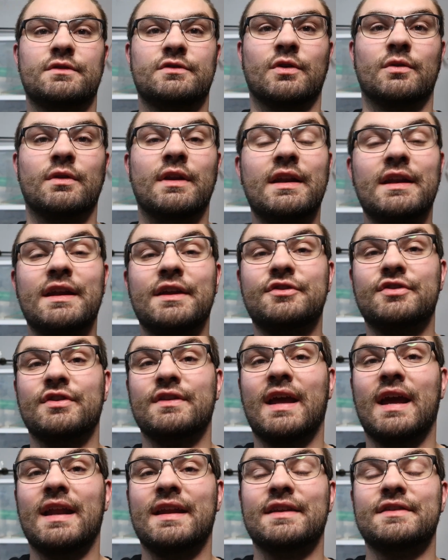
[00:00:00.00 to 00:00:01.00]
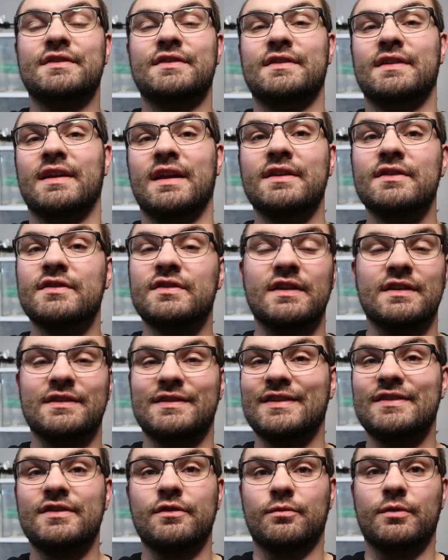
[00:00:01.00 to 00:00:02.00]
so lineage in that
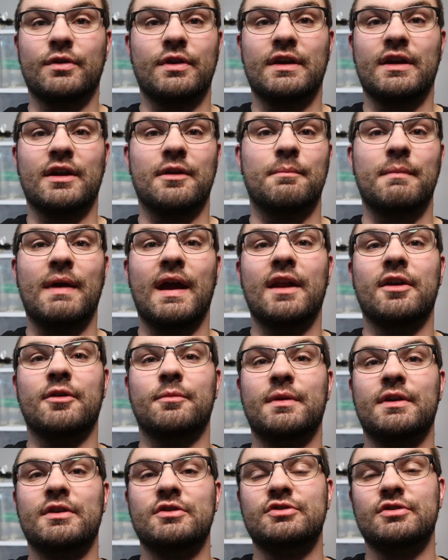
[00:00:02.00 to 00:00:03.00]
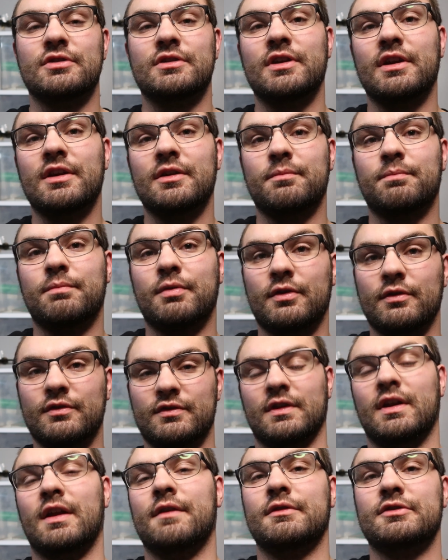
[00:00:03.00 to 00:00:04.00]
instance isn't really going to matter because you're going to
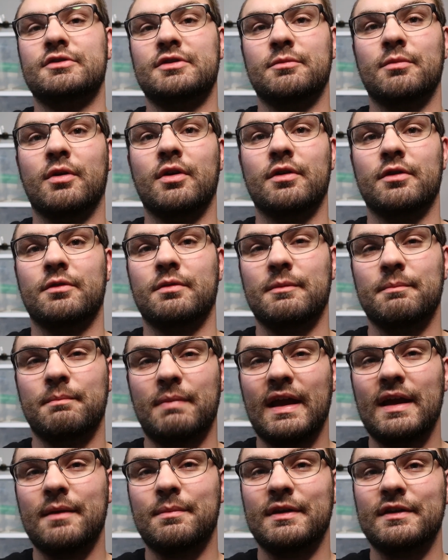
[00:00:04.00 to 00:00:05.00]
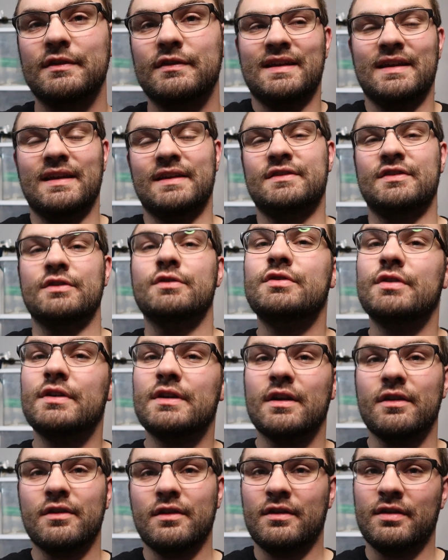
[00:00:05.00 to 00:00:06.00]
produce a lot of extreme Harlequin babies. It's usually
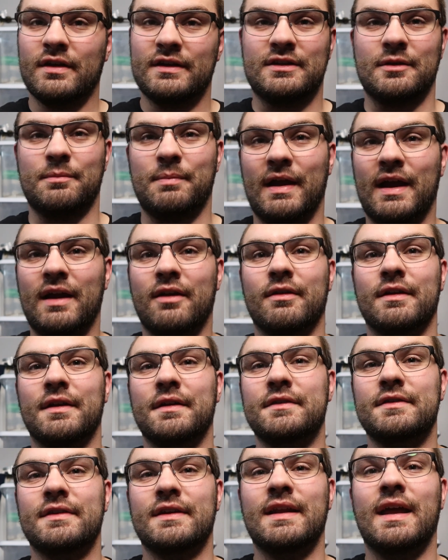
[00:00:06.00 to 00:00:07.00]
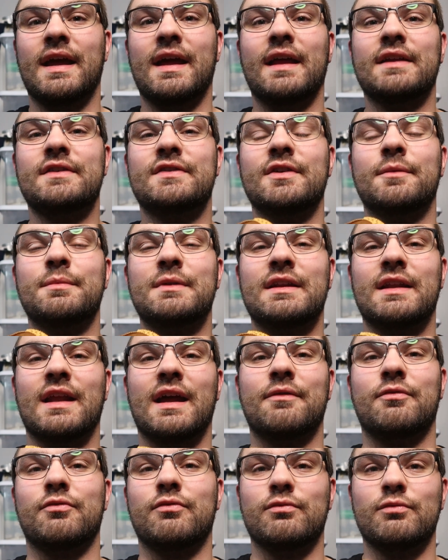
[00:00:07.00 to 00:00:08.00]
going to look like the parents, and that's something
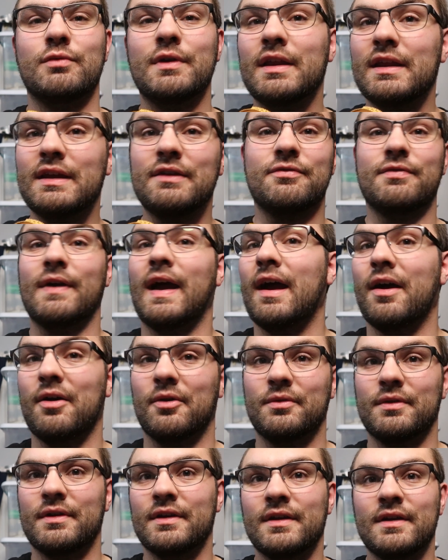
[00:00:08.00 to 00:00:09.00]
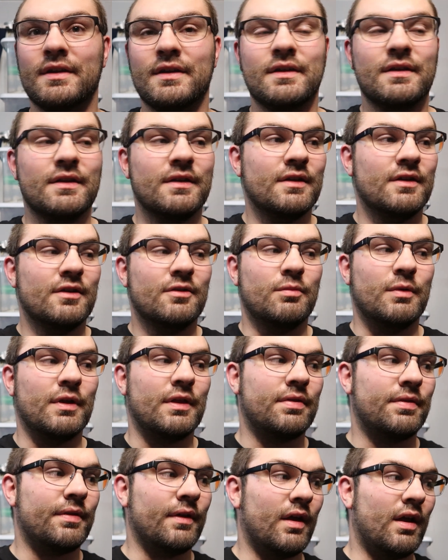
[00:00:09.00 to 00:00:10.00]
that I've really found
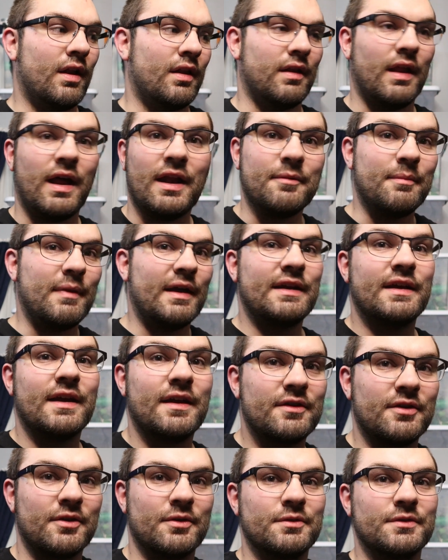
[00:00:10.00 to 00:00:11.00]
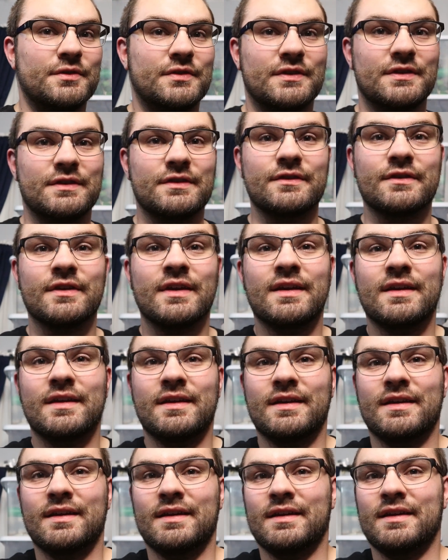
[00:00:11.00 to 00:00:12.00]
with a lot of my geckos, is
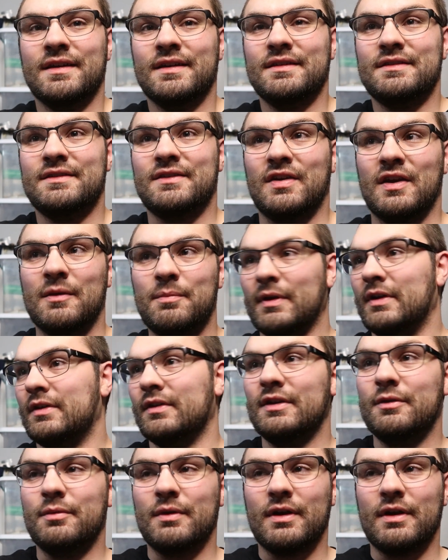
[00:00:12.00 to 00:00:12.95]
typically